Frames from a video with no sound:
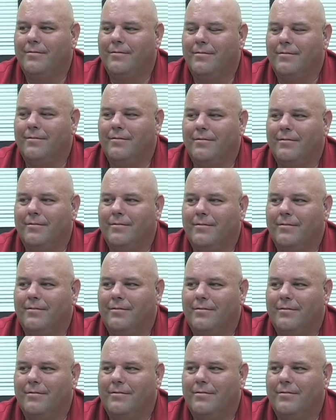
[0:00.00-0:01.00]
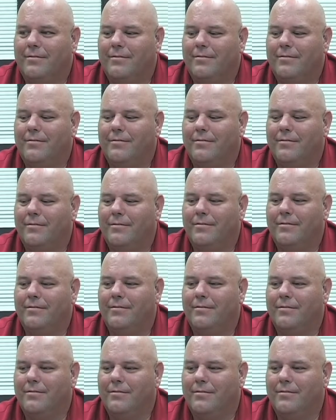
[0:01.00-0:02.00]
He served in the
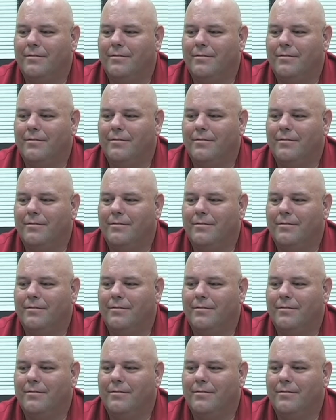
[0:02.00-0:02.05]
Army,